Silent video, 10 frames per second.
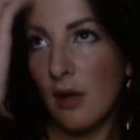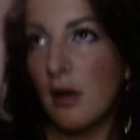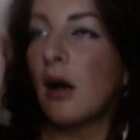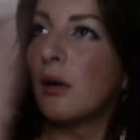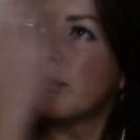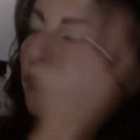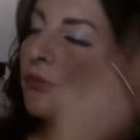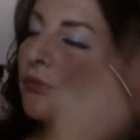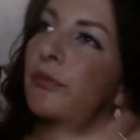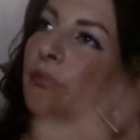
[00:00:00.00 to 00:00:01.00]
um,
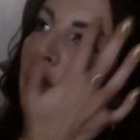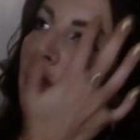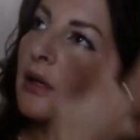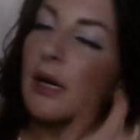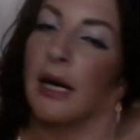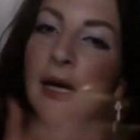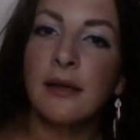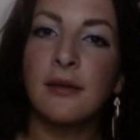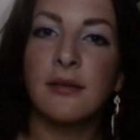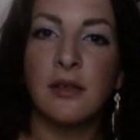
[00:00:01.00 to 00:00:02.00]
I
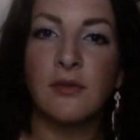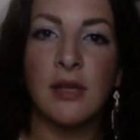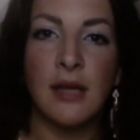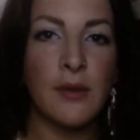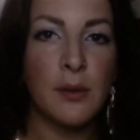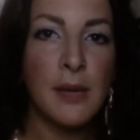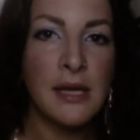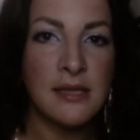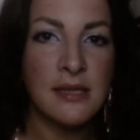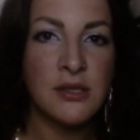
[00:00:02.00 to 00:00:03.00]
received another
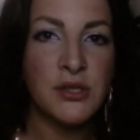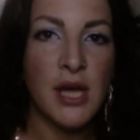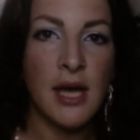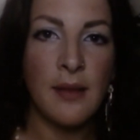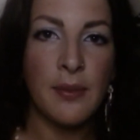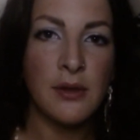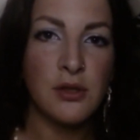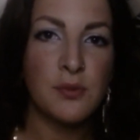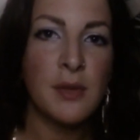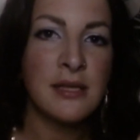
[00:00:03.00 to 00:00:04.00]
message, and
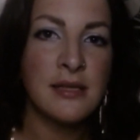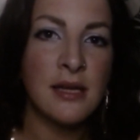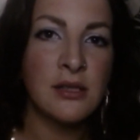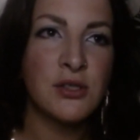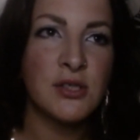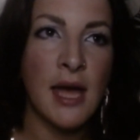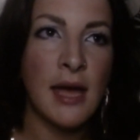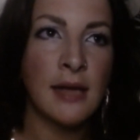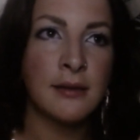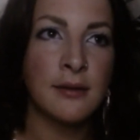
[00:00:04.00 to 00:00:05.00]
this message
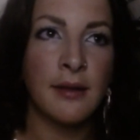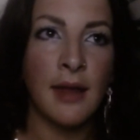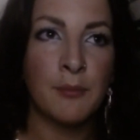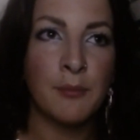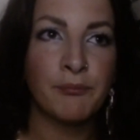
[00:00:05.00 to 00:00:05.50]
said that